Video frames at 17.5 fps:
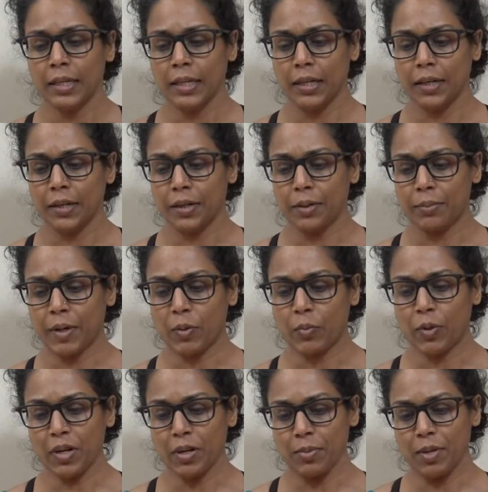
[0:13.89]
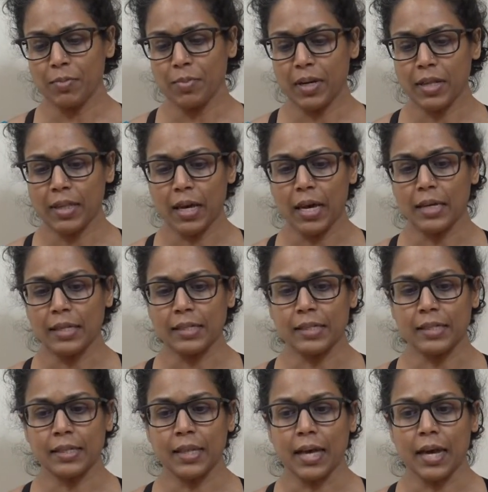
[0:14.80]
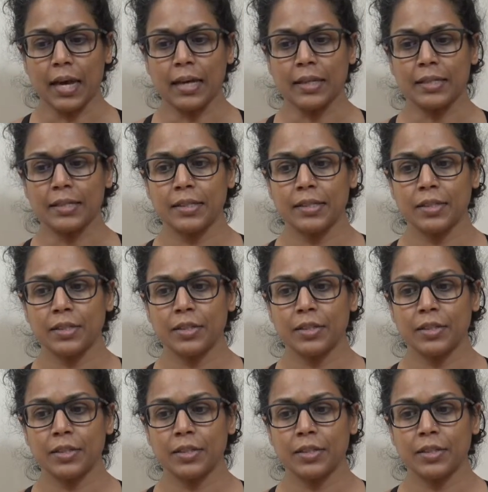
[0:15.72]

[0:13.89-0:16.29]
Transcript: And what I mean by that is that,